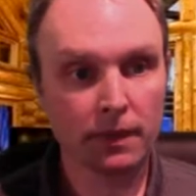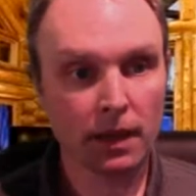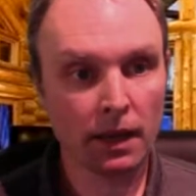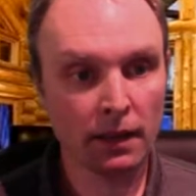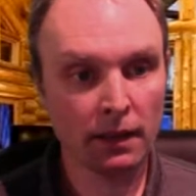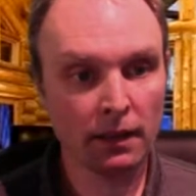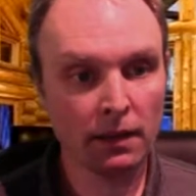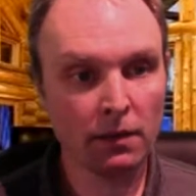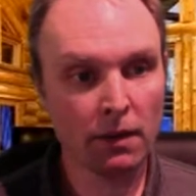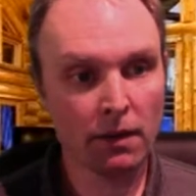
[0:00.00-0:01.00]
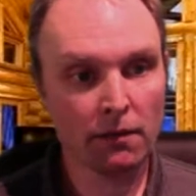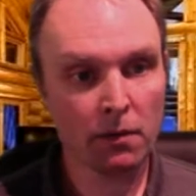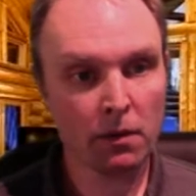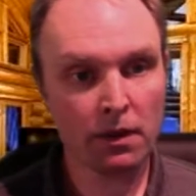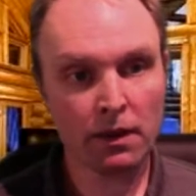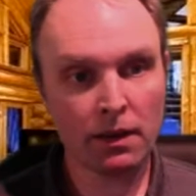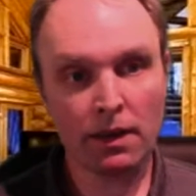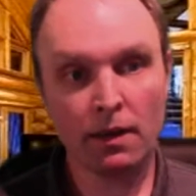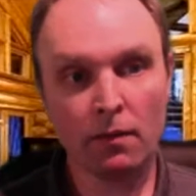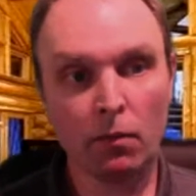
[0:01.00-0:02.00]
Hello, everyone,
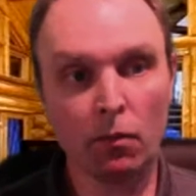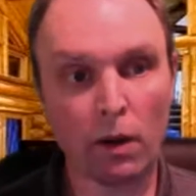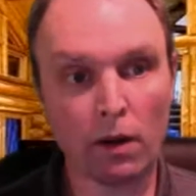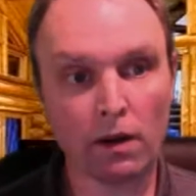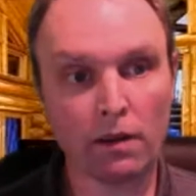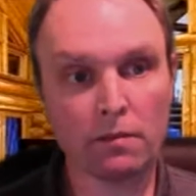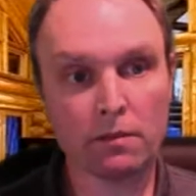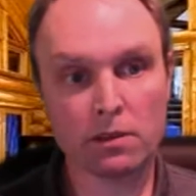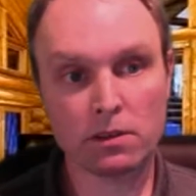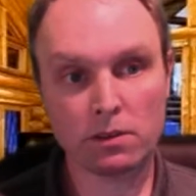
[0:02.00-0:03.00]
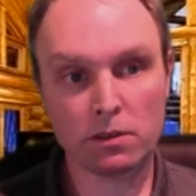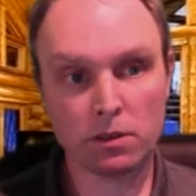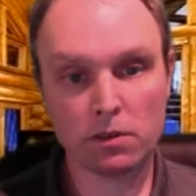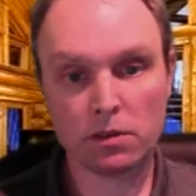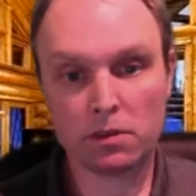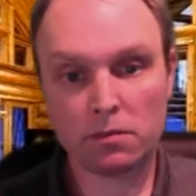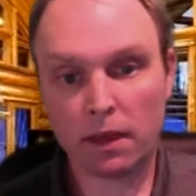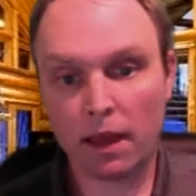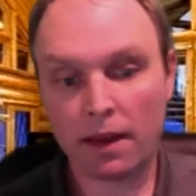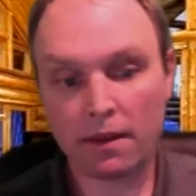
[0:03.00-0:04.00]
and welcome to YouTube
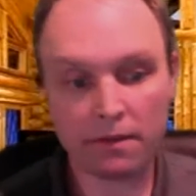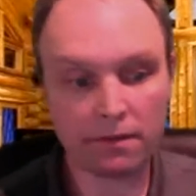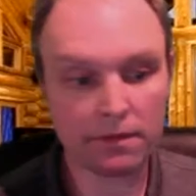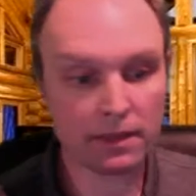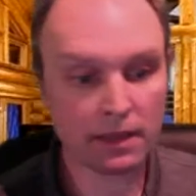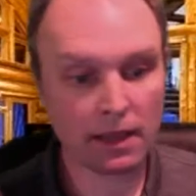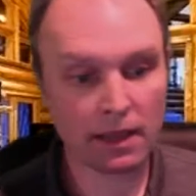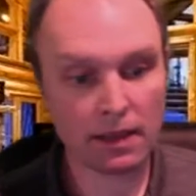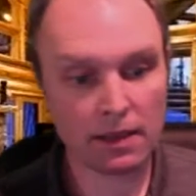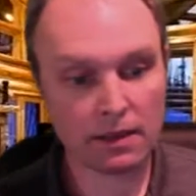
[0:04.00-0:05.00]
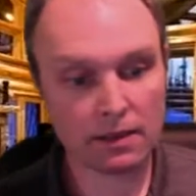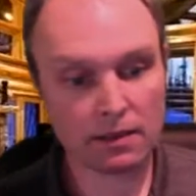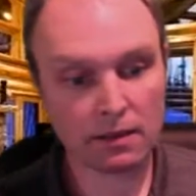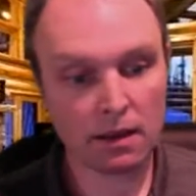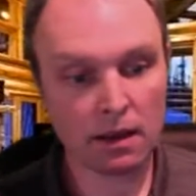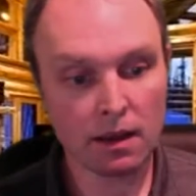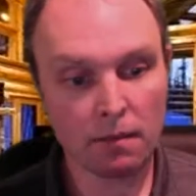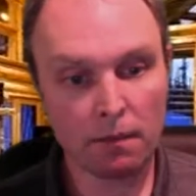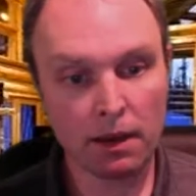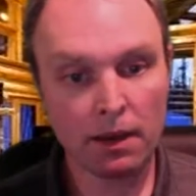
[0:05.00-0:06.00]
Live. Today is
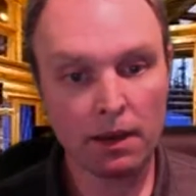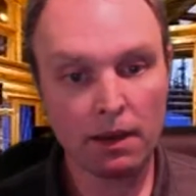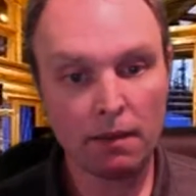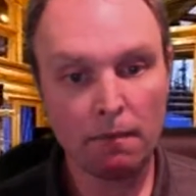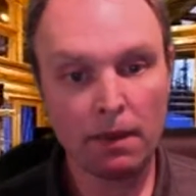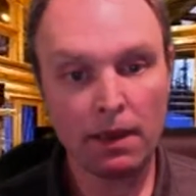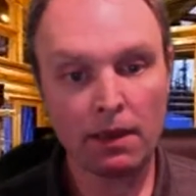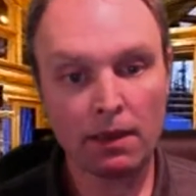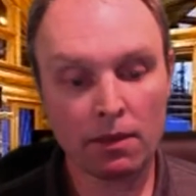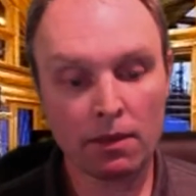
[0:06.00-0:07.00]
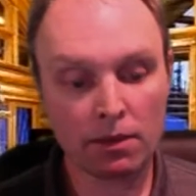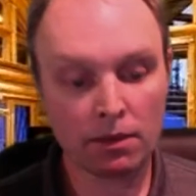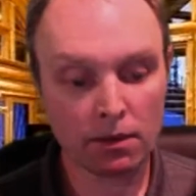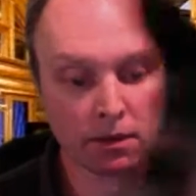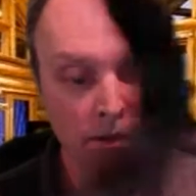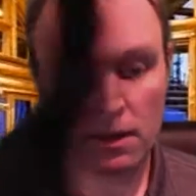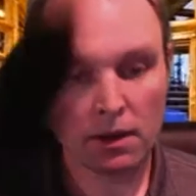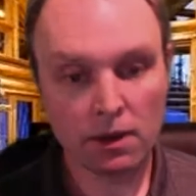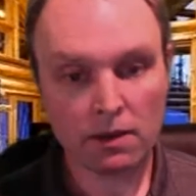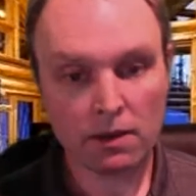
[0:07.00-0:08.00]
Monday, May the 3rd.
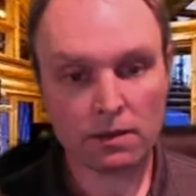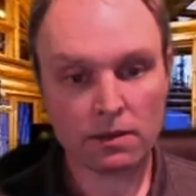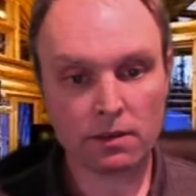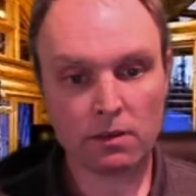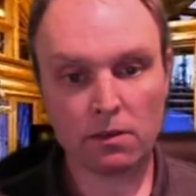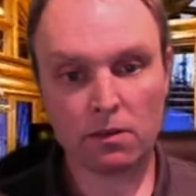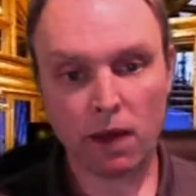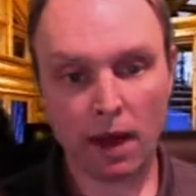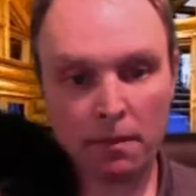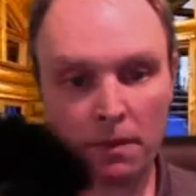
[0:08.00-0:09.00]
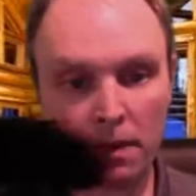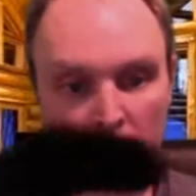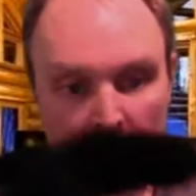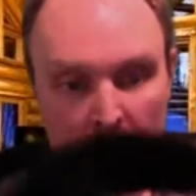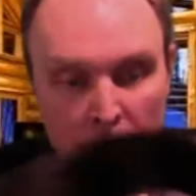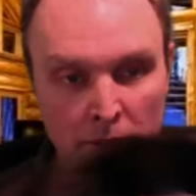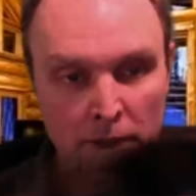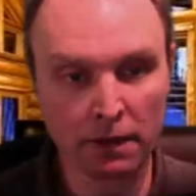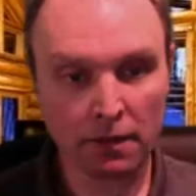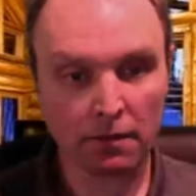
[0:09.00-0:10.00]
So happy that you could be
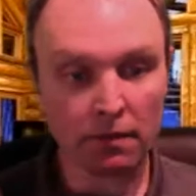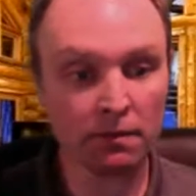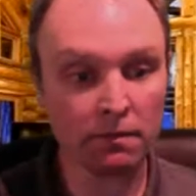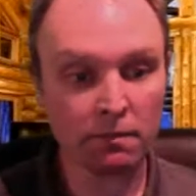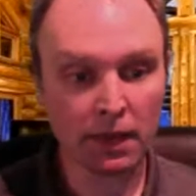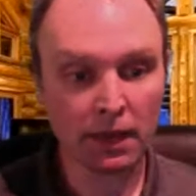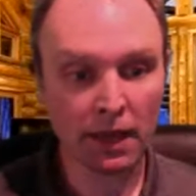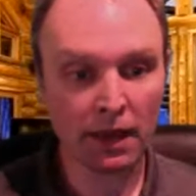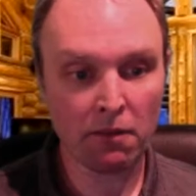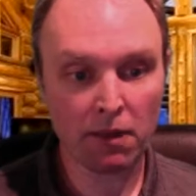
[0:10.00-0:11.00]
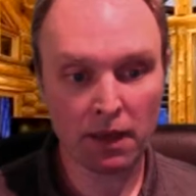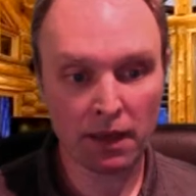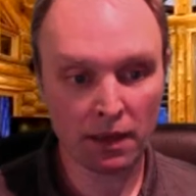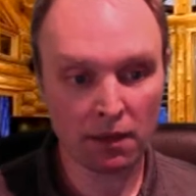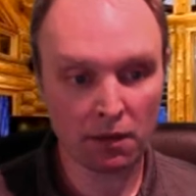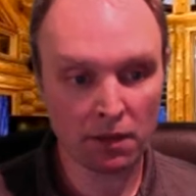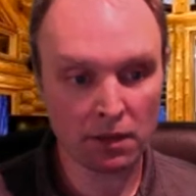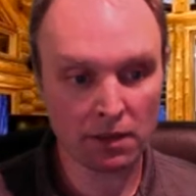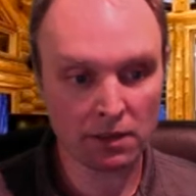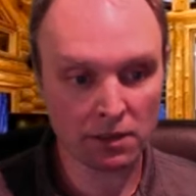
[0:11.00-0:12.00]
here. My cat wanted to hang out with
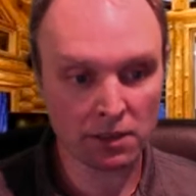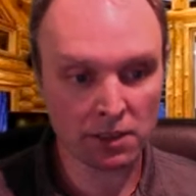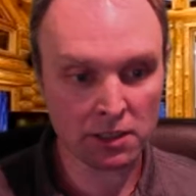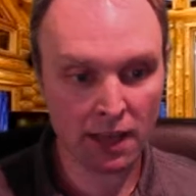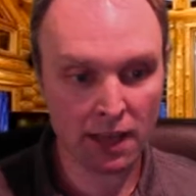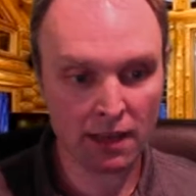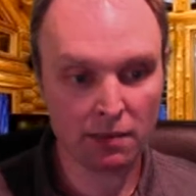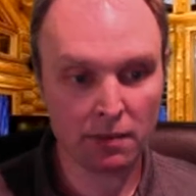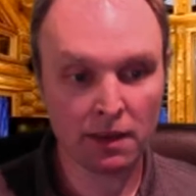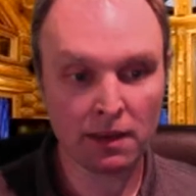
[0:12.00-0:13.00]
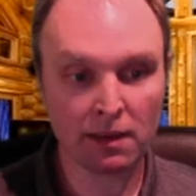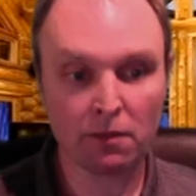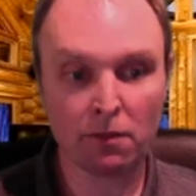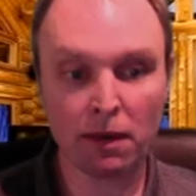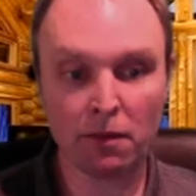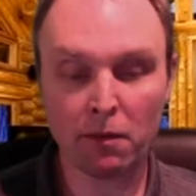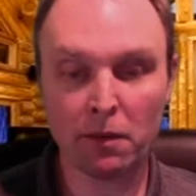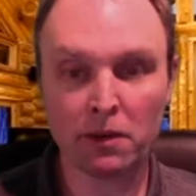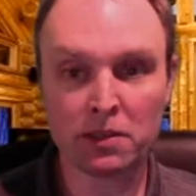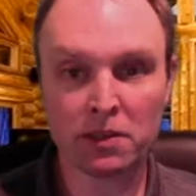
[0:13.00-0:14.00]
us, and she just had to be here right when we
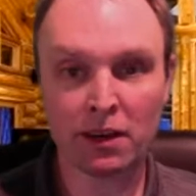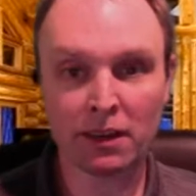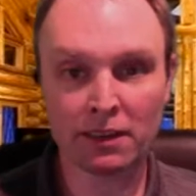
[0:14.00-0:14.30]
were starting.